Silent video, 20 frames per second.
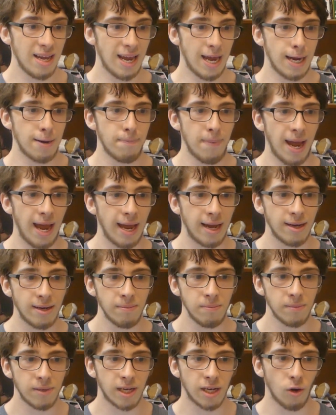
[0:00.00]
and
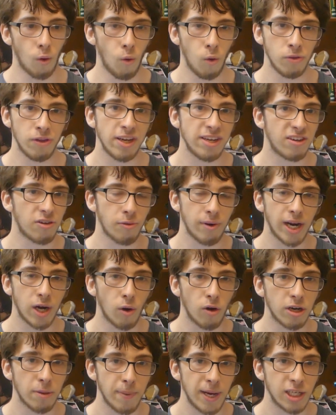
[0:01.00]
man, can only
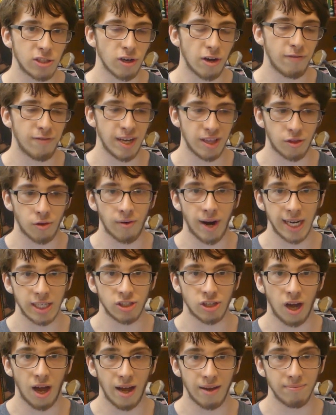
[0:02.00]
Grigor Dimitrov hit the right
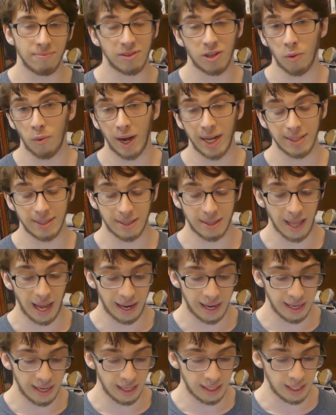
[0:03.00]
shot the way
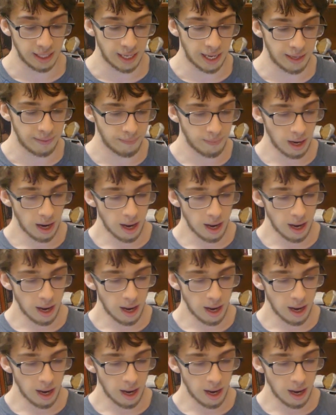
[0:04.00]
that he did tonight.